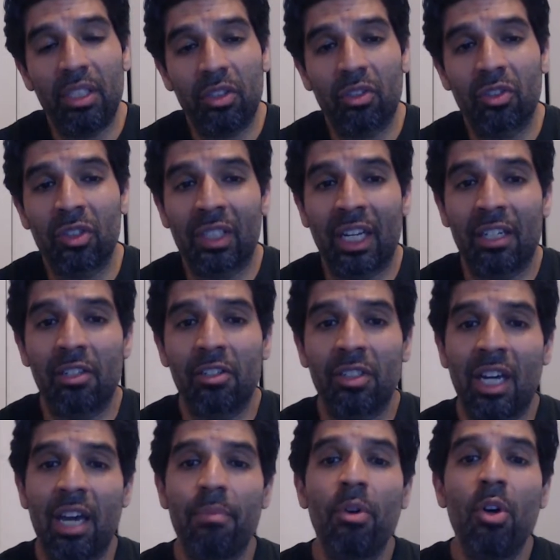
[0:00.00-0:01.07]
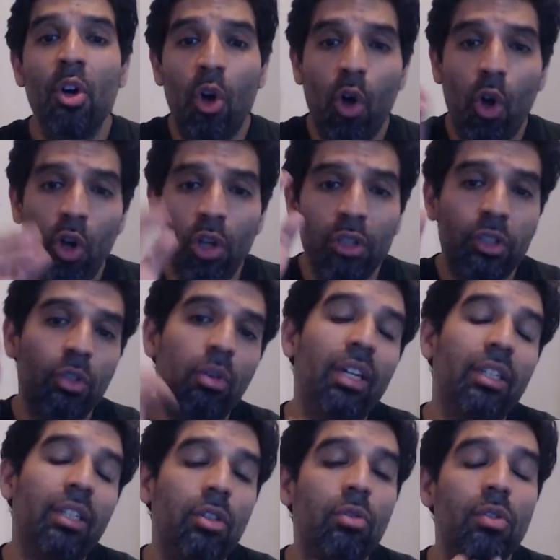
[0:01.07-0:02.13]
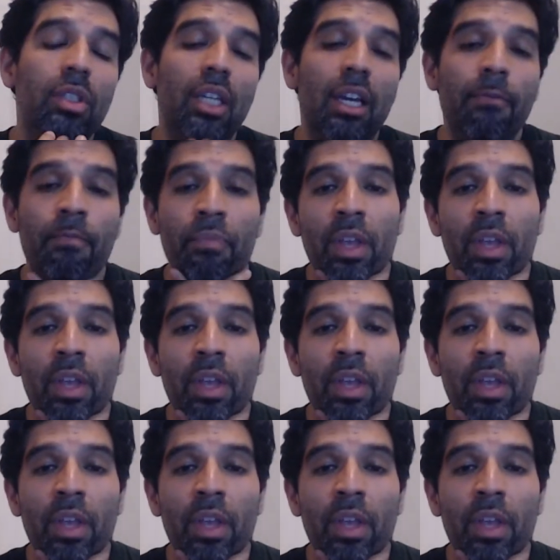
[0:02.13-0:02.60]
Eastern Standard Time, also on Tuesday.